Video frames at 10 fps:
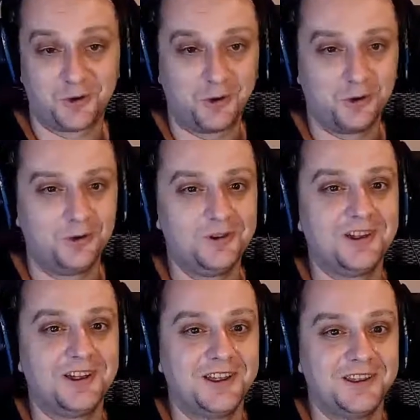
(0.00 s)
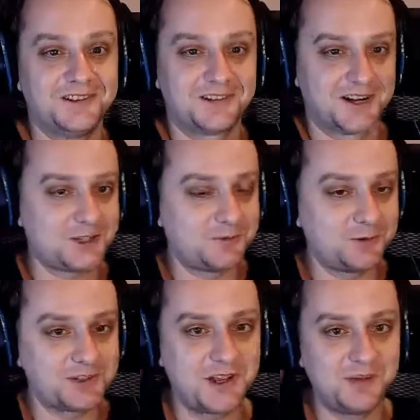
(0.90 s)
all in Russia,
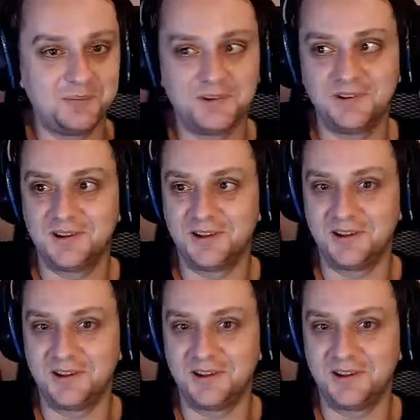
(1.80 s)
for example.